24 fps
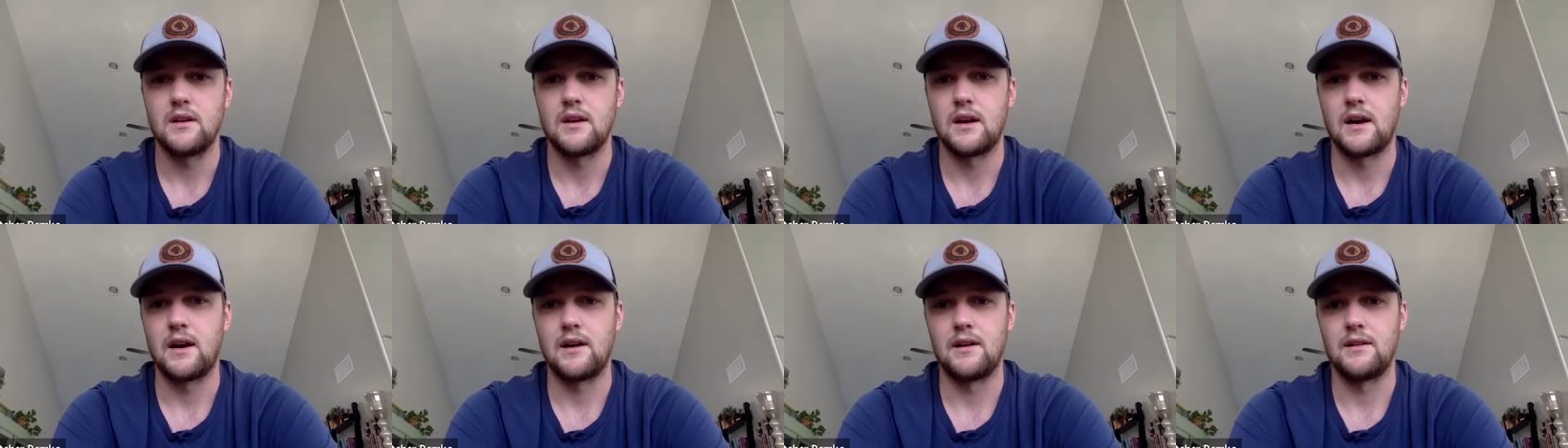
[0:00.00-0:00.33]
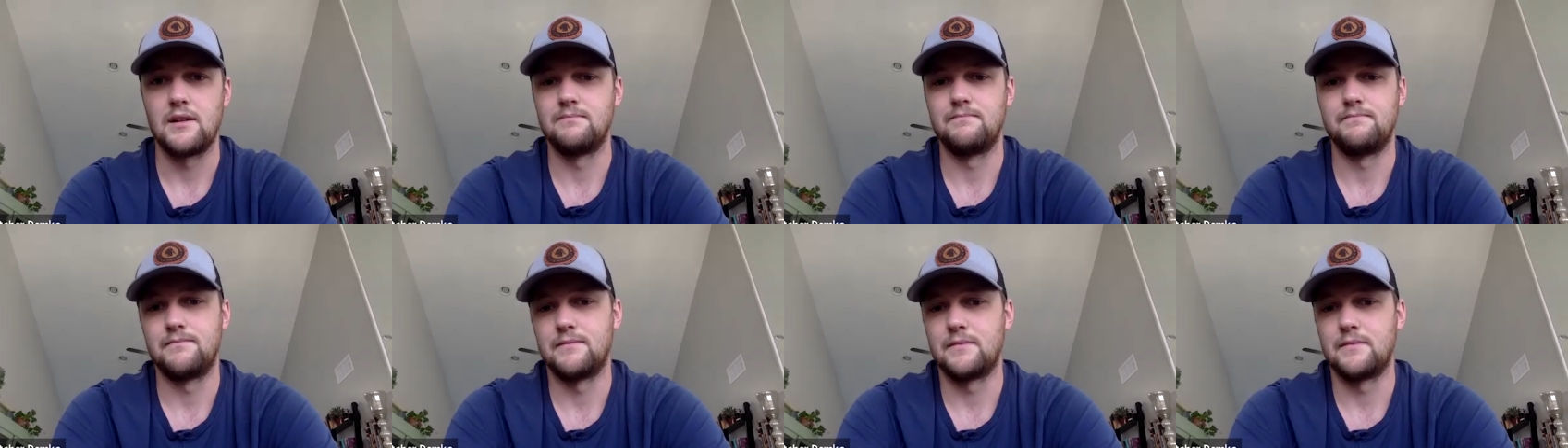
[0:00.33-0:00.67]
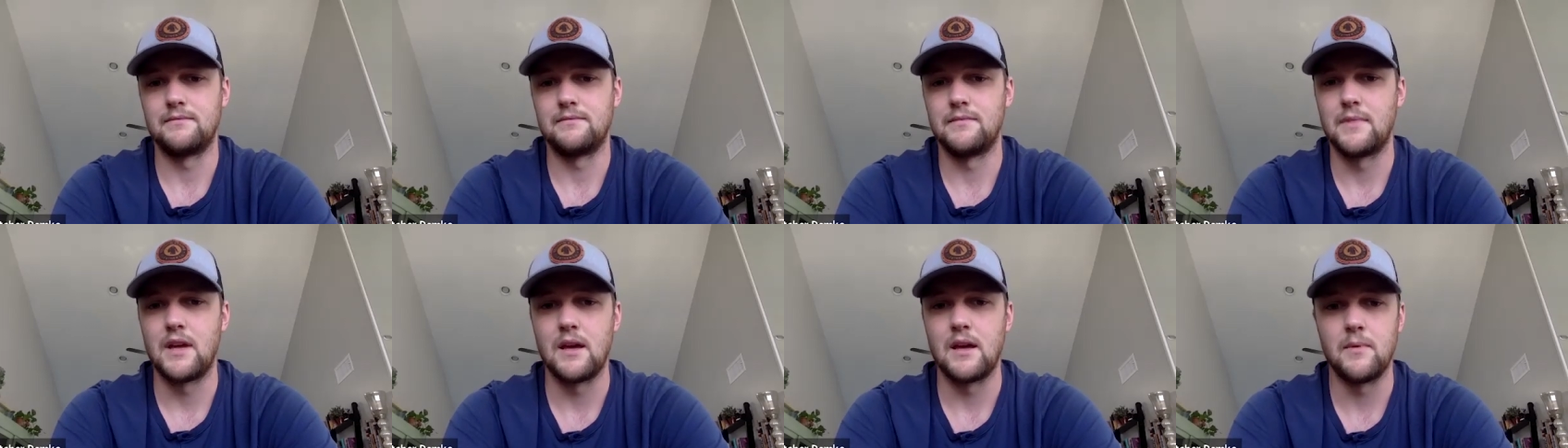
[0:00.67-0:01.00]
I
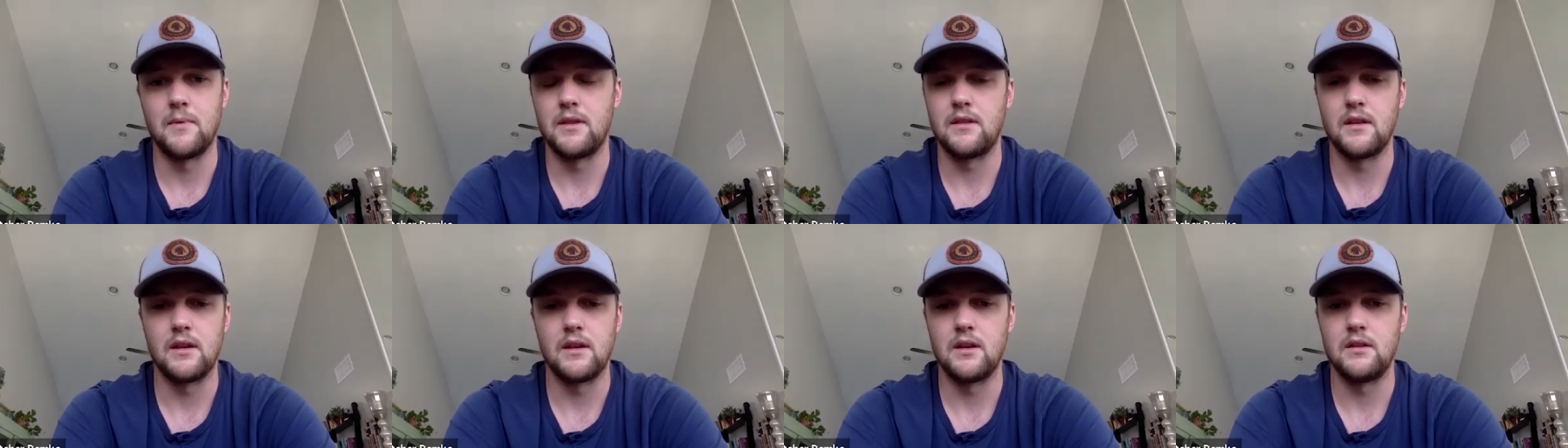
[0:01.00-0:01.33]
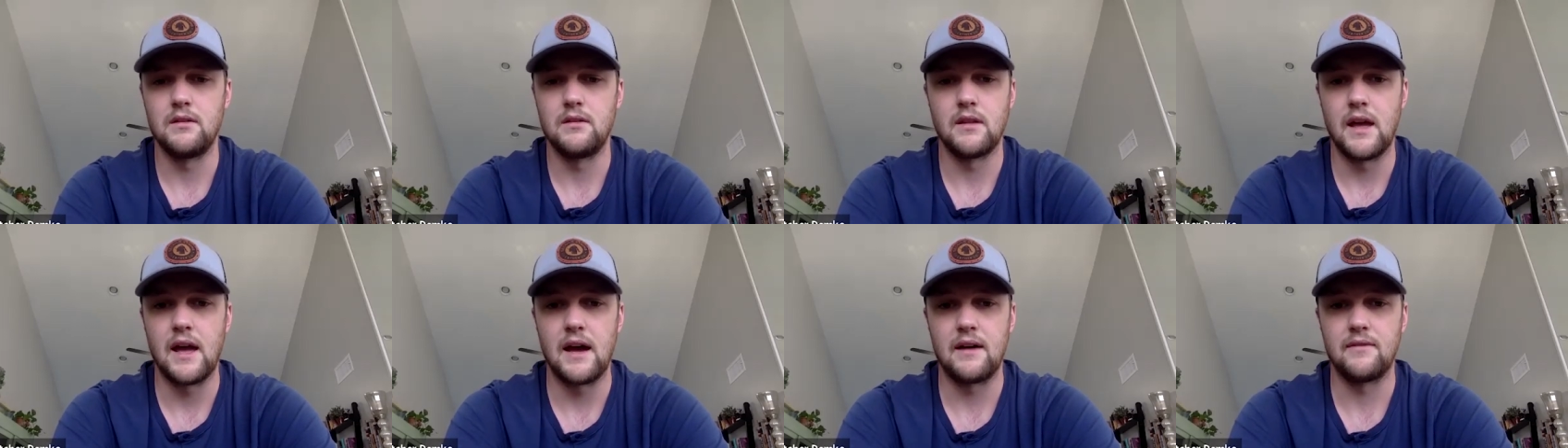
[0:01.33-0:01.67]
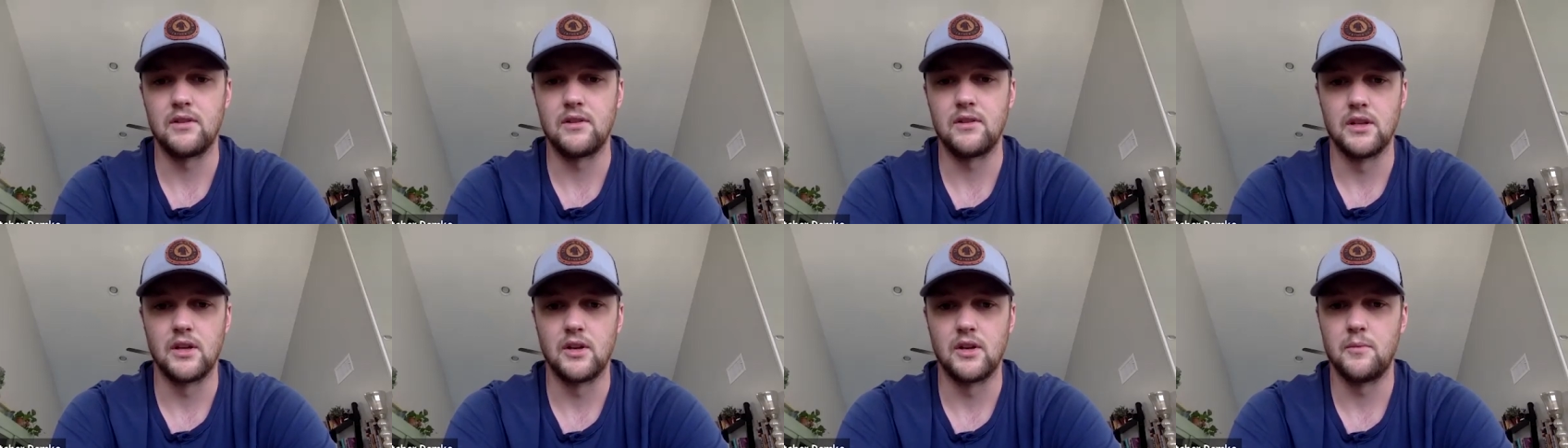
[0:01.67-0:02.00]
maybe they, they have
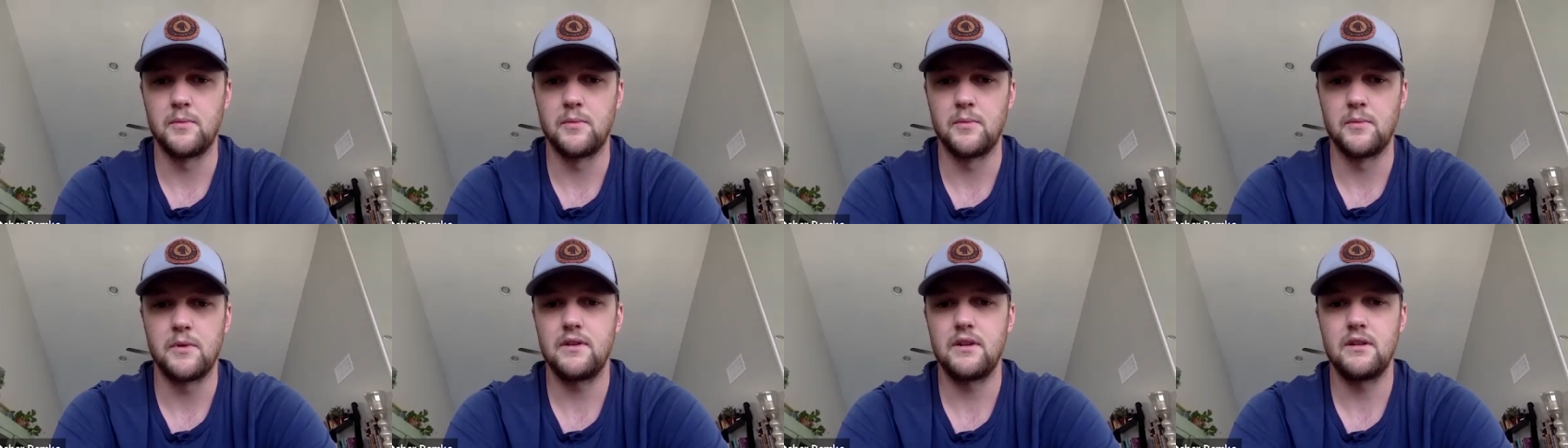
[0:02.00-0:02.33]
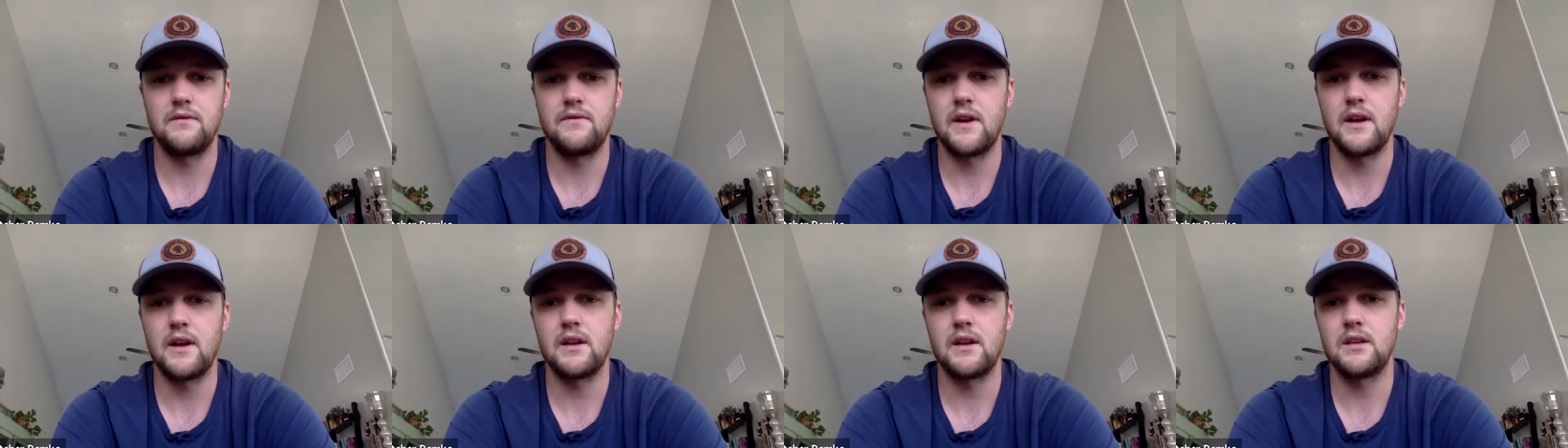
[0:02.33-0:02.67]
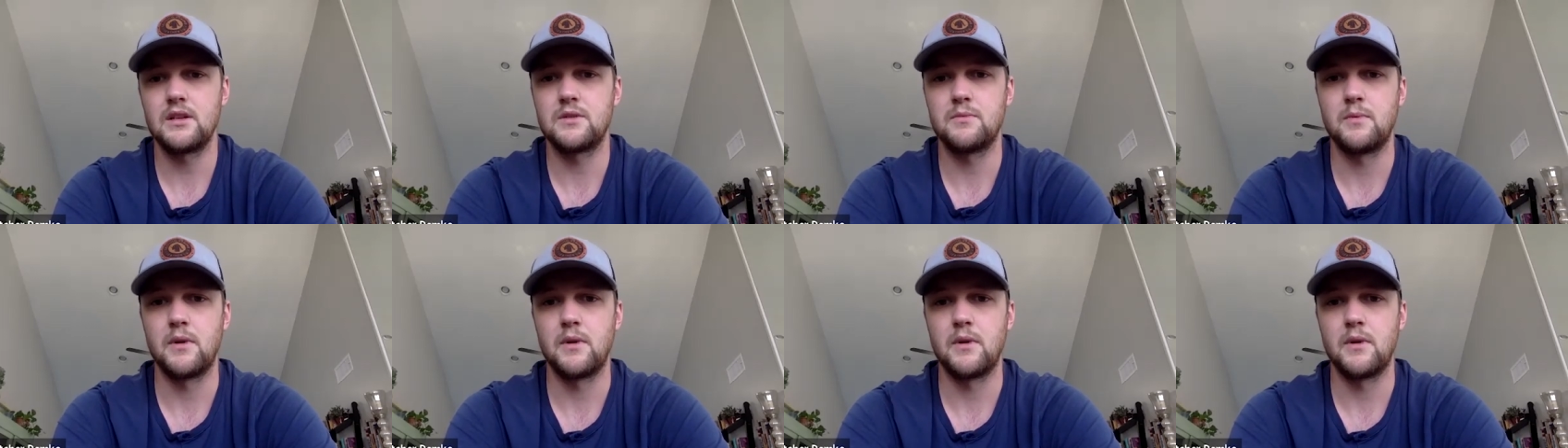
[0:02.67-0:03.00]
a little bit of an
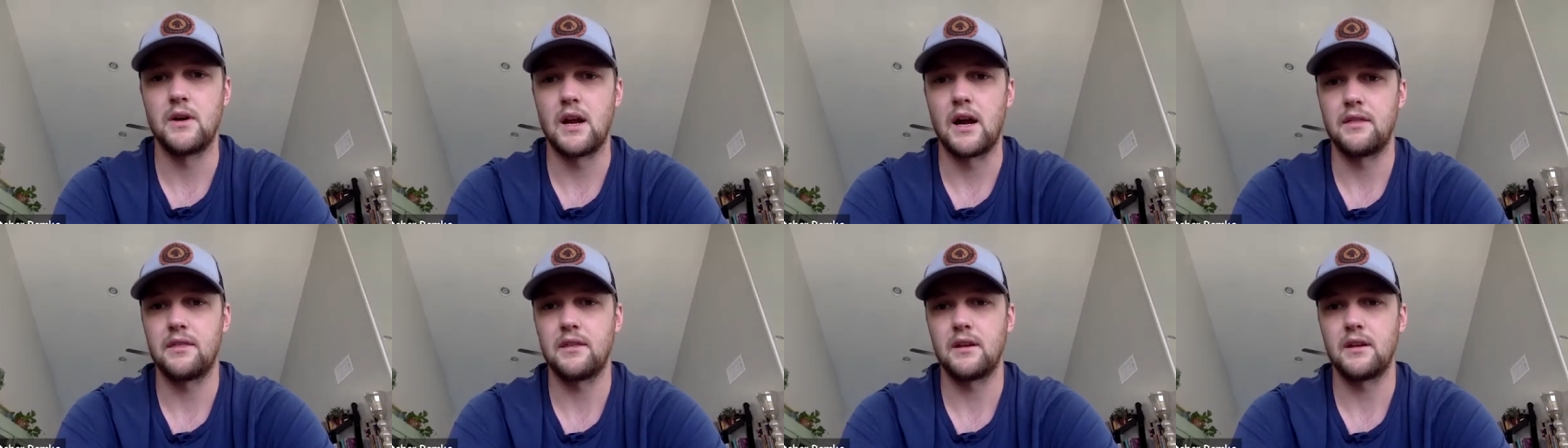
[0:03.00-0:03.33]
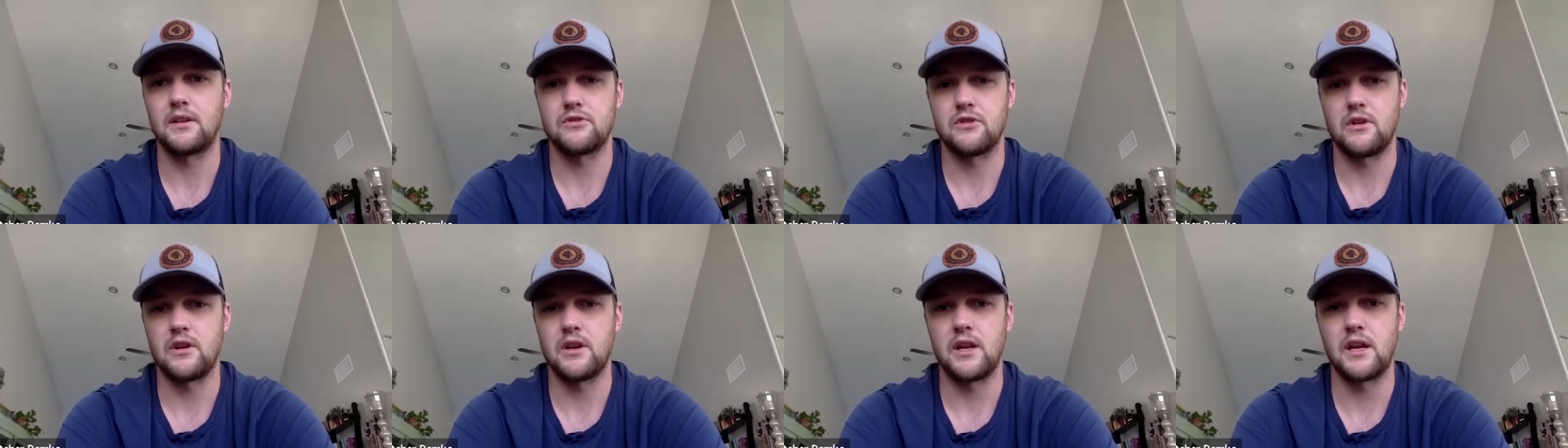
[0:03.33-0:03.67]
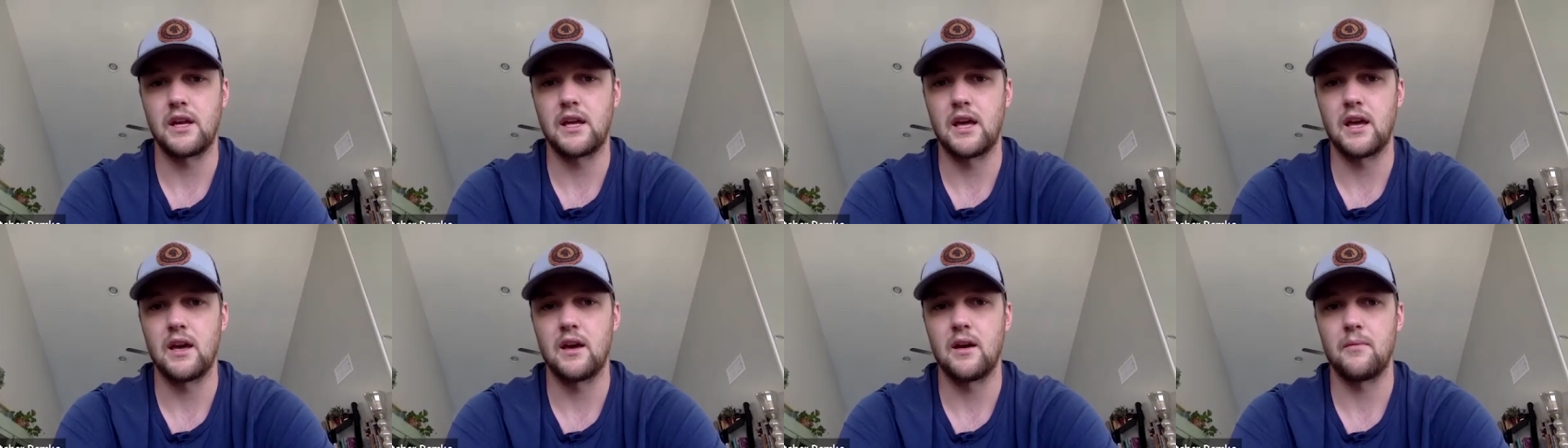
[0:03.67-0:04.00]
advantage, but I think training
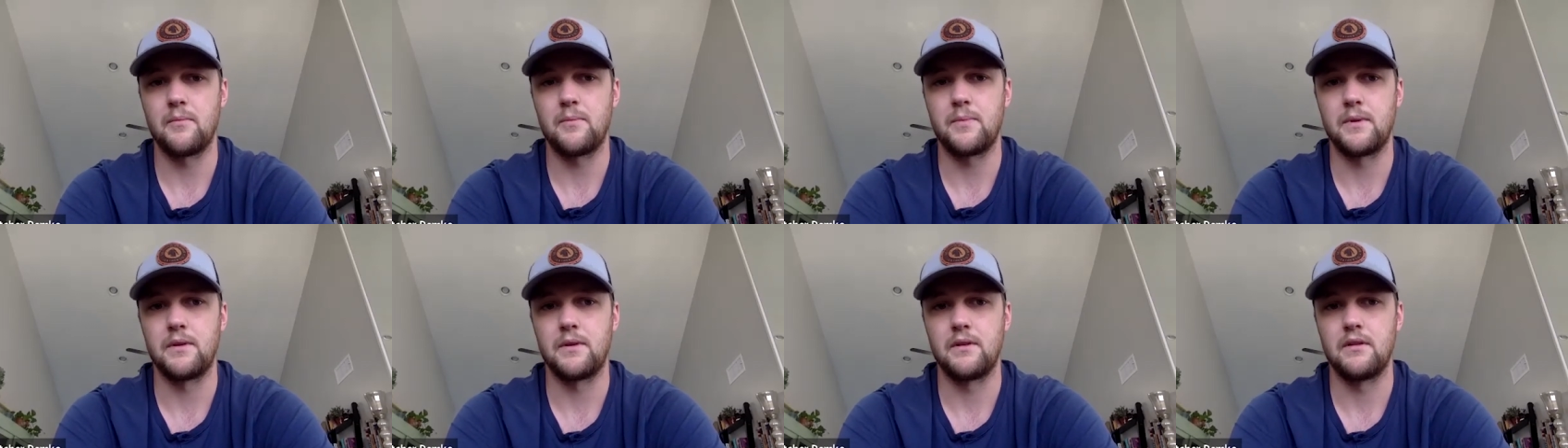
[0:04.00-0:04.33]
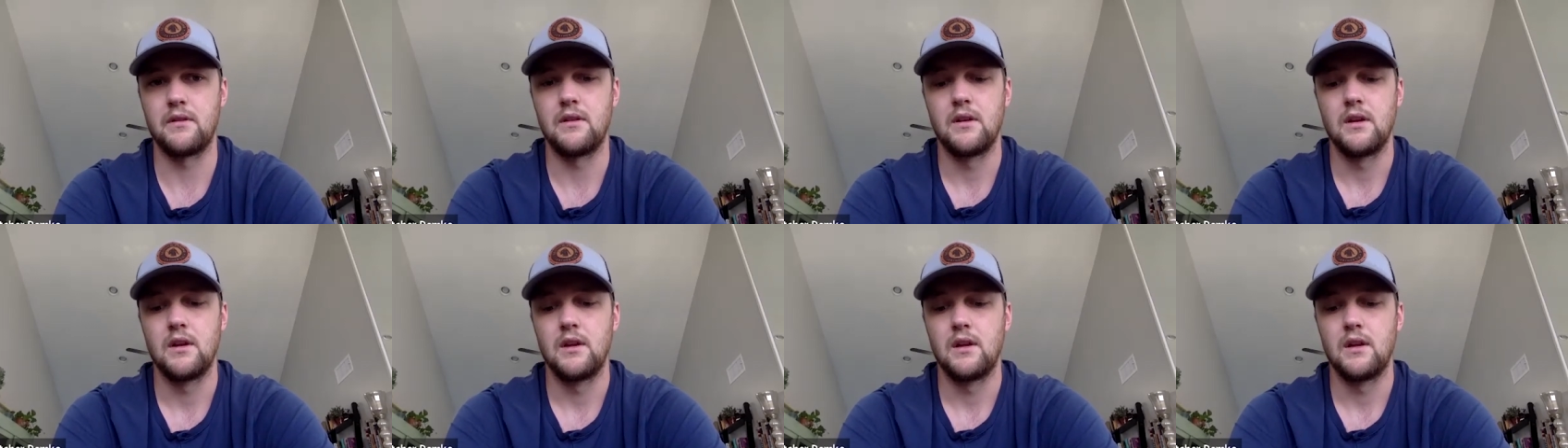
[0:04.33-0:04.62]
camp and